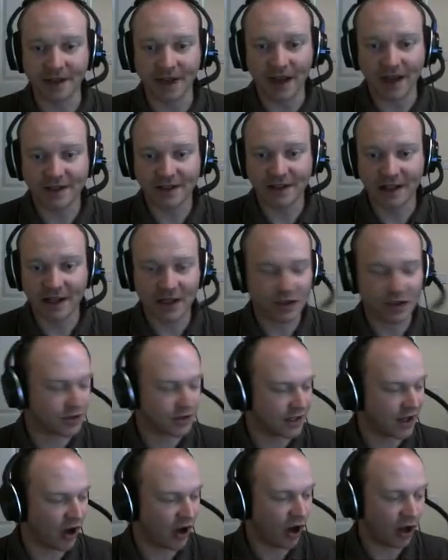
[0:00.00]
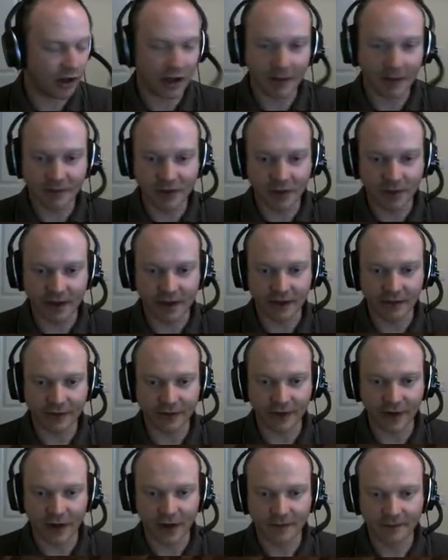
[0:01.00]
That is literally all I'm doing it
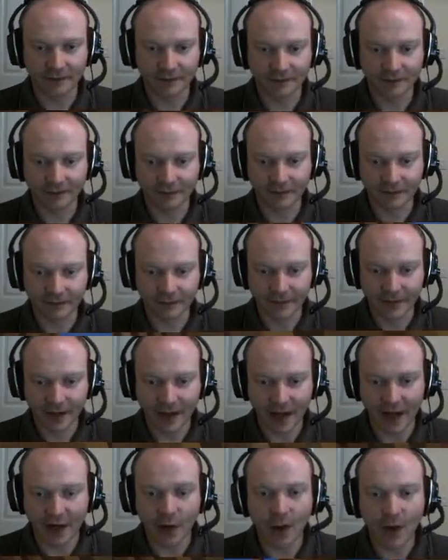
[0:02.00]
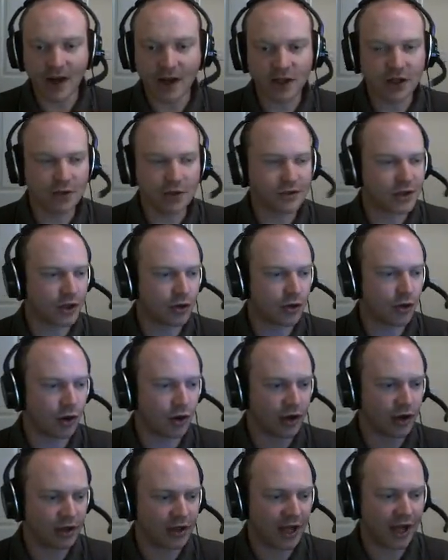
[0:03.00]
for. I know I can use the
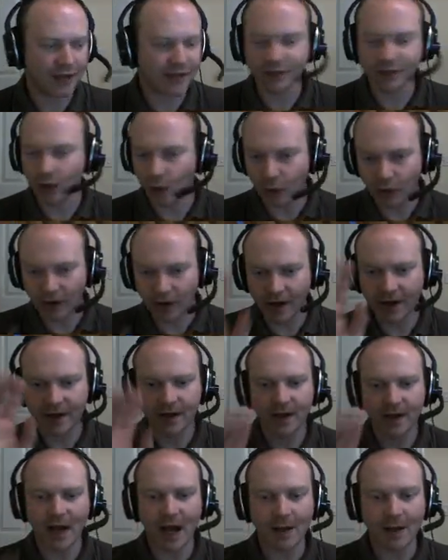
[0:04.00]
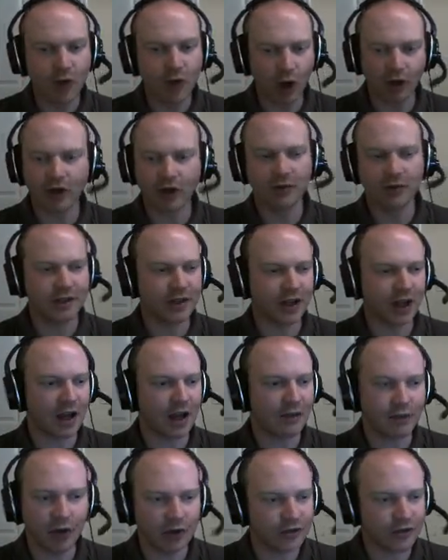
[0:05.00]
crook, Cass, don't worry. I'm not using it.
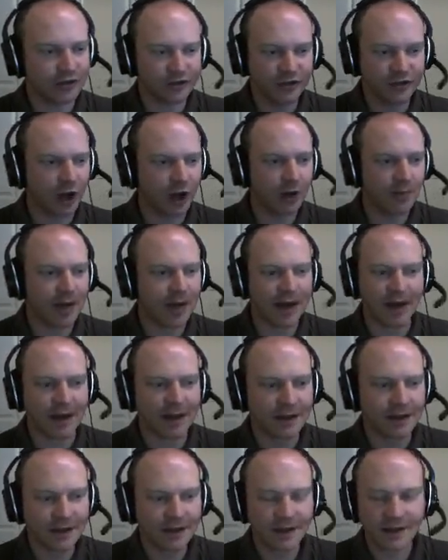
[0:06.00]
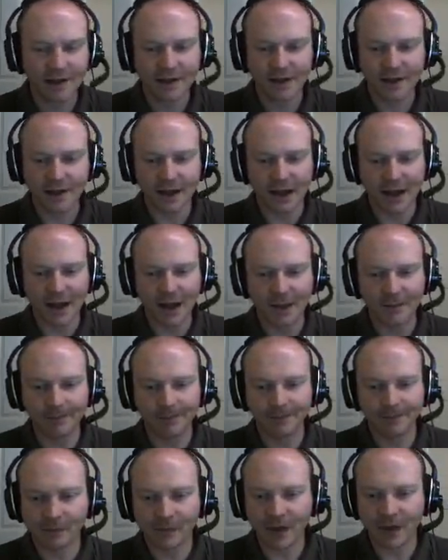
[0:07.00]
I've got so many.
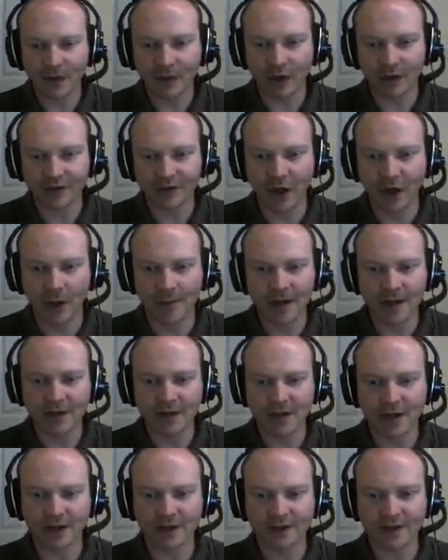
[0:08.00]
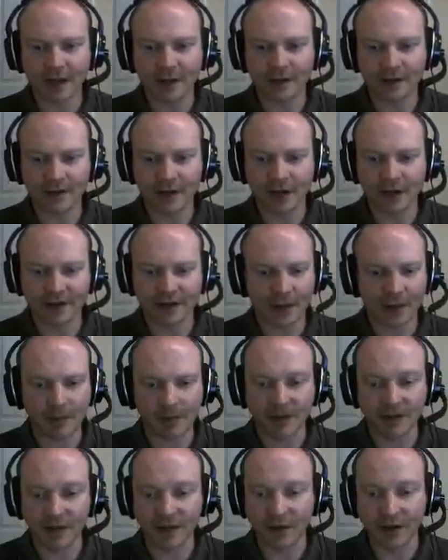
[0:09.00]
I've got so many dirt
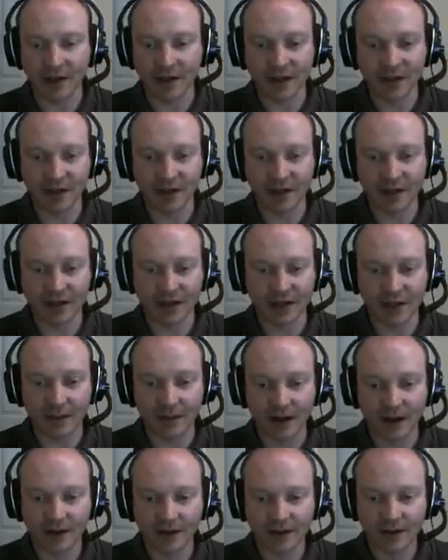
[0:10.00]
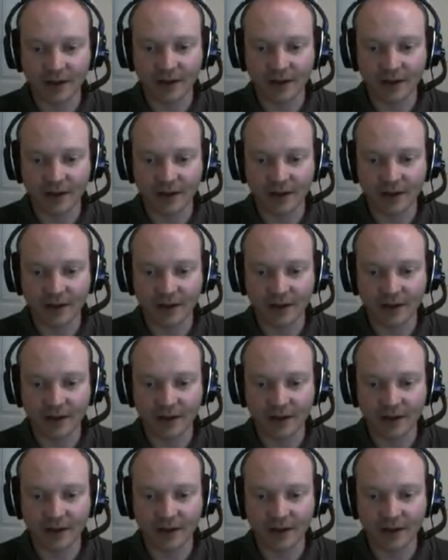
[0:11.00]
saplings, I really don't need any more.